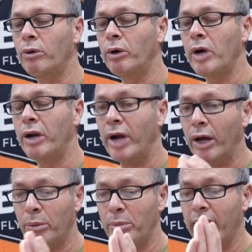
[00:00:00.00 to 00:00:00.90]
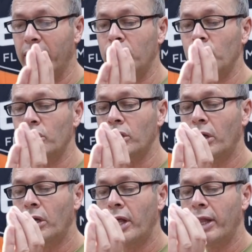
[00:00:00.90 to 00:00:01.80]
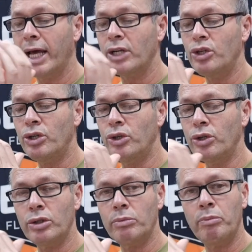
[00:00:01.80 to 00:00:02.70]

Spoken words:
We went round the bend and that's just